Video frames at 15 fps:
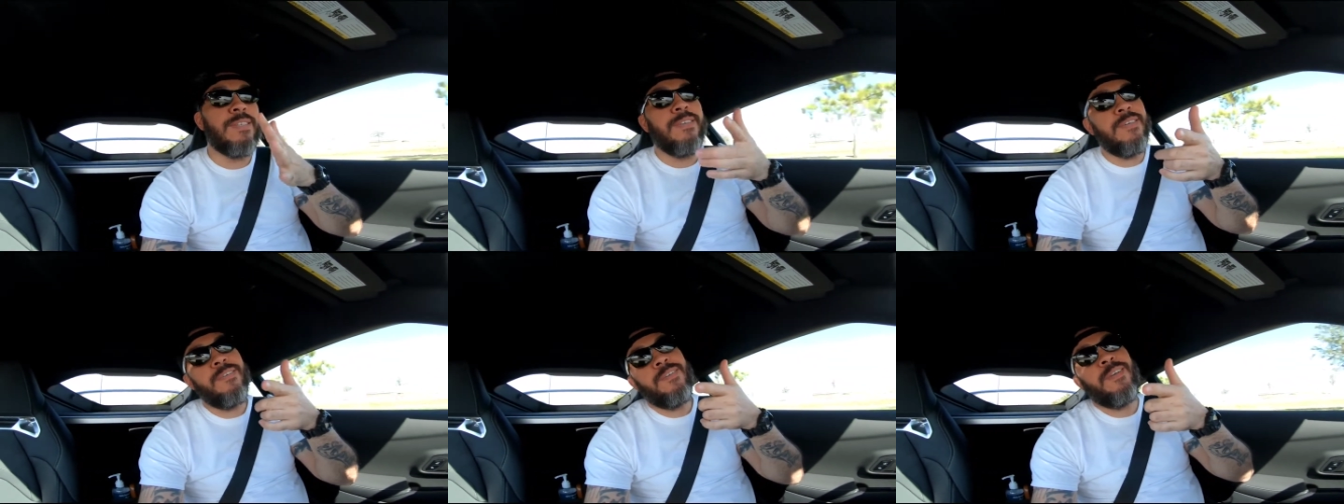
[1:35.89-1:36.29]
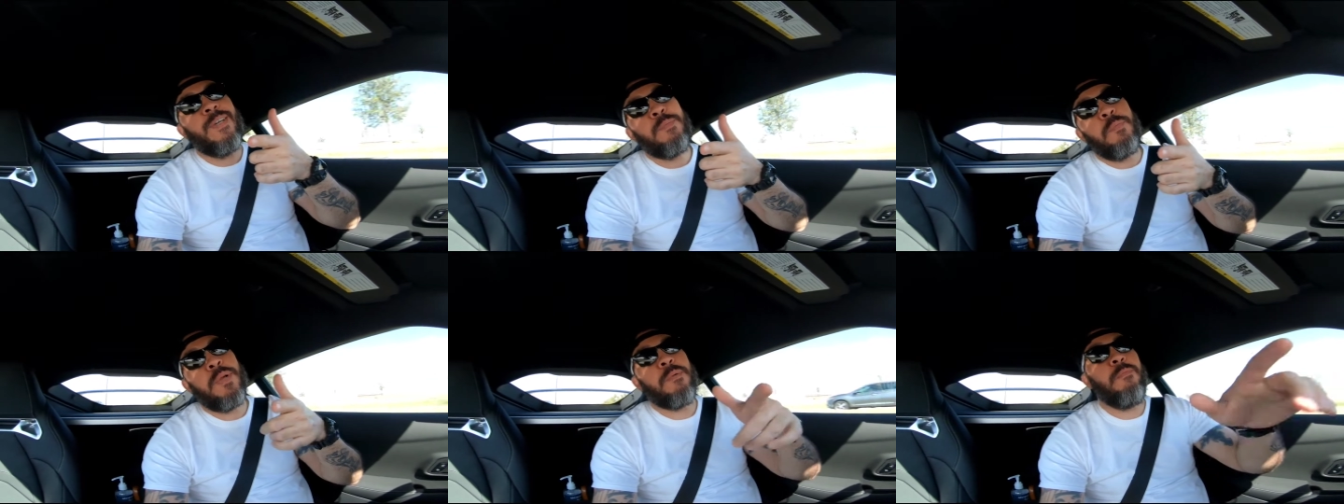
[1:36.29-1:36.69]
I mean,
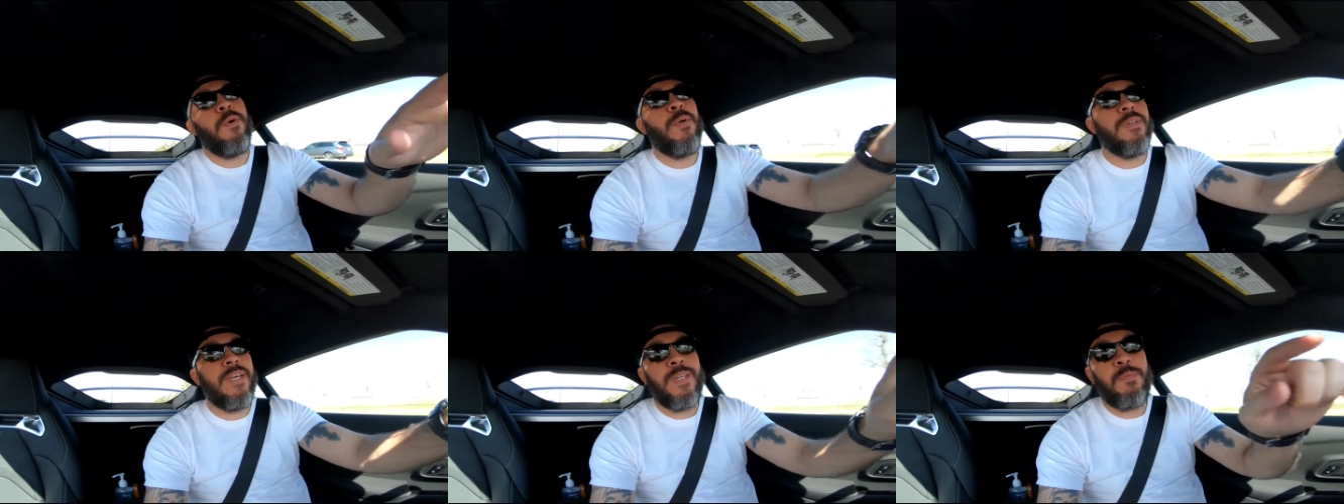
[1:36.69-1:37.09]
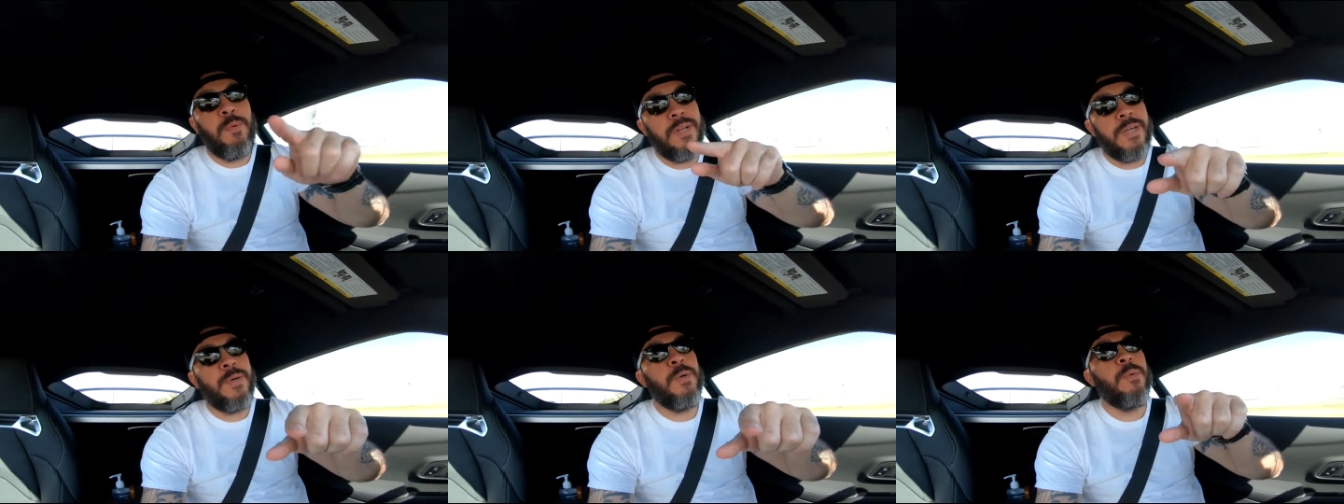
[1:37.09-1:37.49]
that's pretty bold. That's
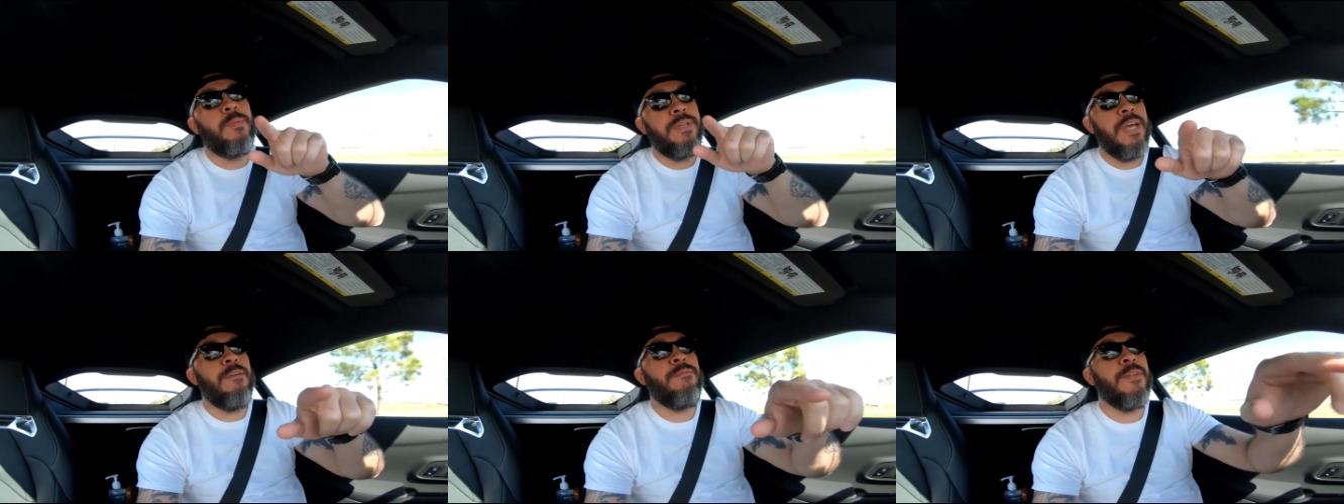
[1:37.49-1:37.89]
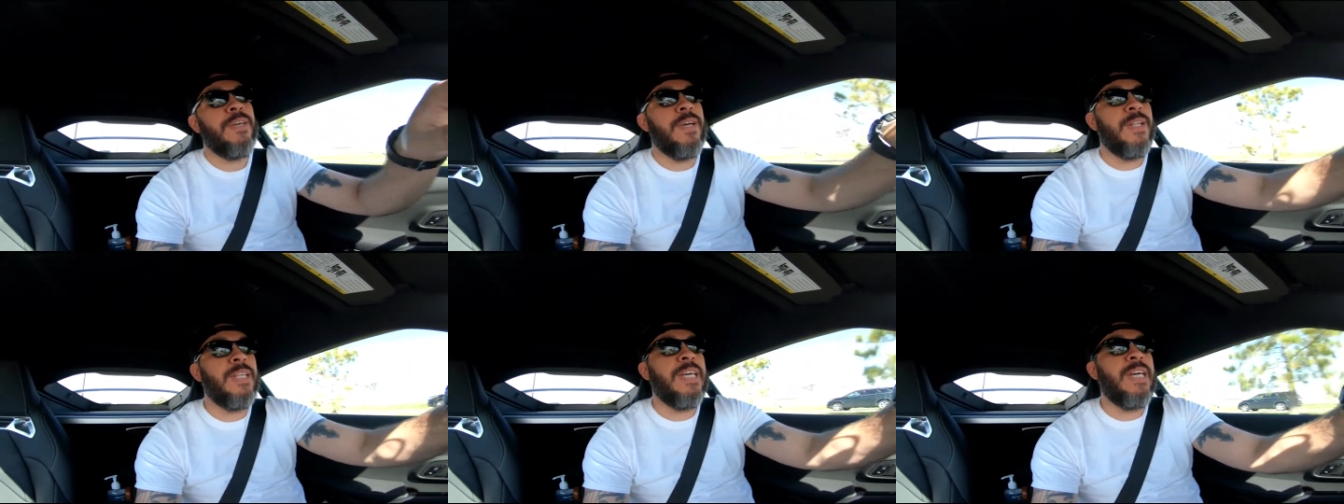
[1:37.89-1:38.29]
pretty cool. But
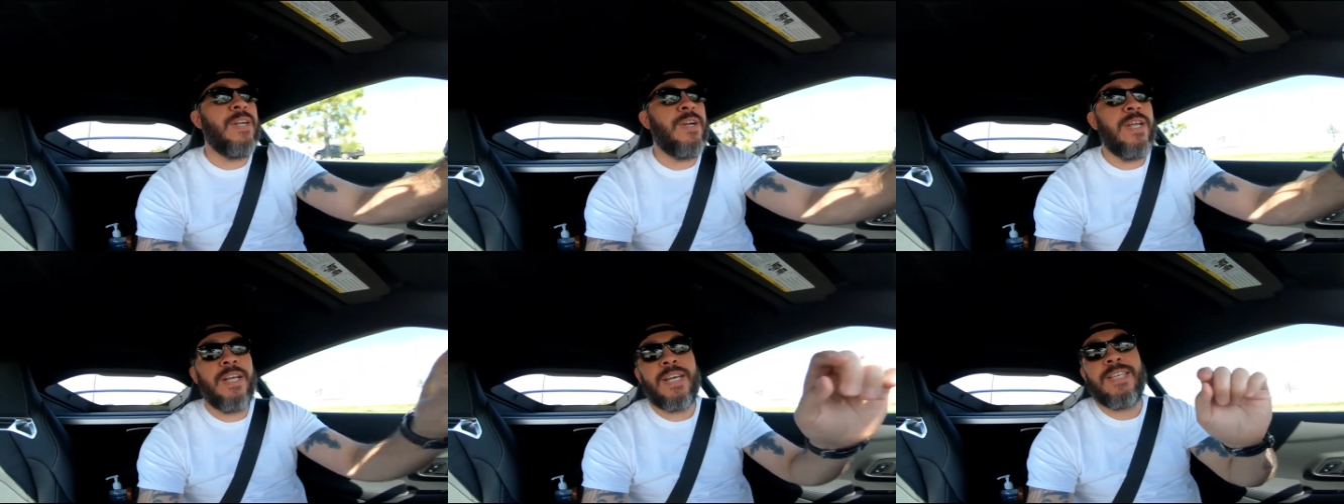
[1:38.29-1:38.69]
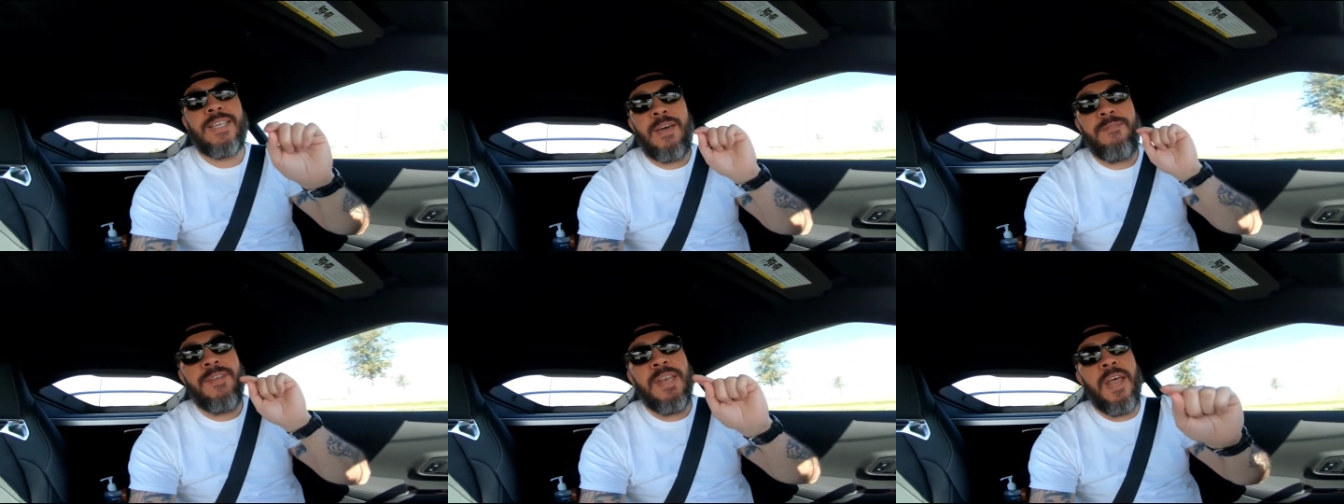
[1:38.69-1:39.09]
definitely on the internet
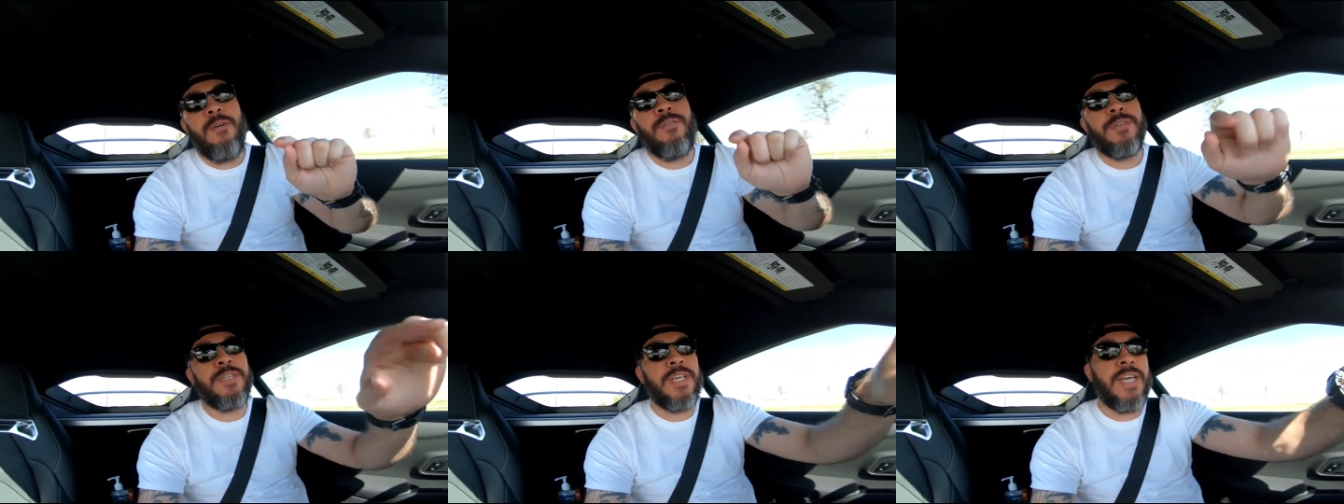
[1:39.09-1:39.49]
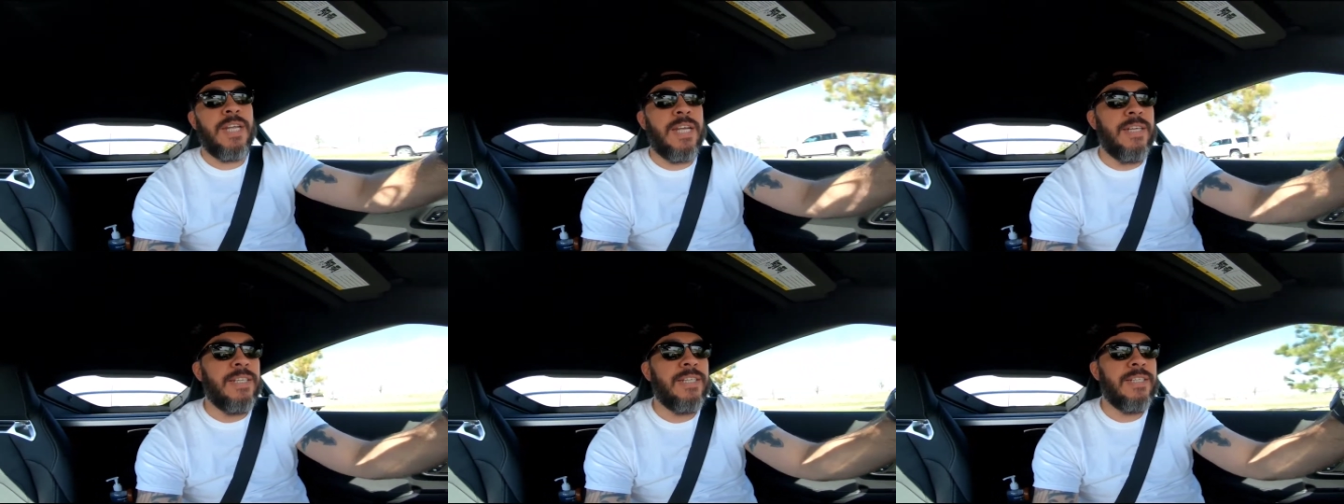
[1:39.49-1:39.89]
because I've never
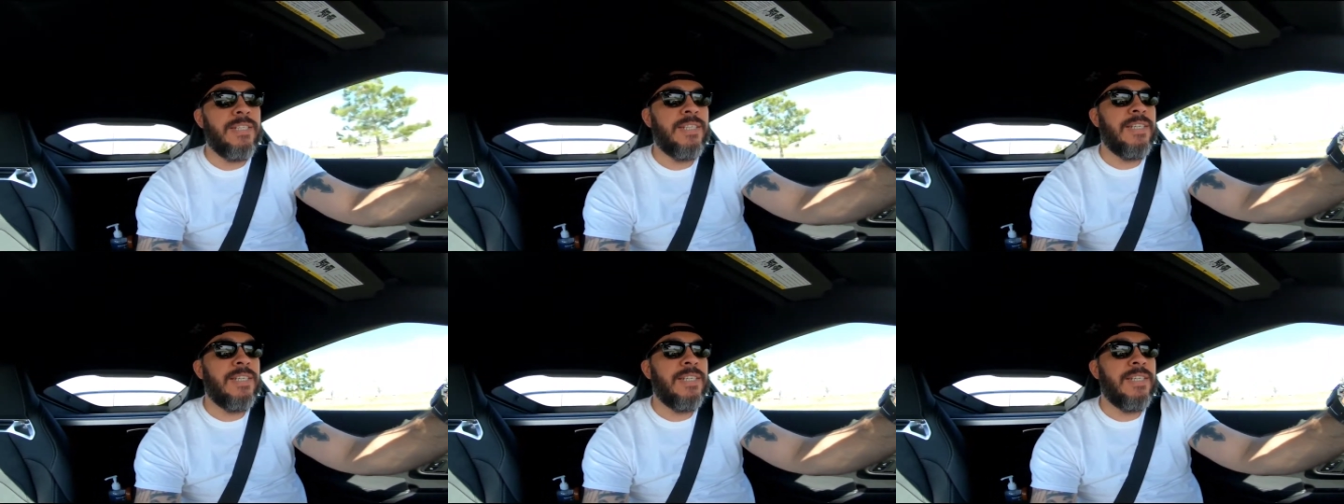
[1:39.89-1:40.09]
seen it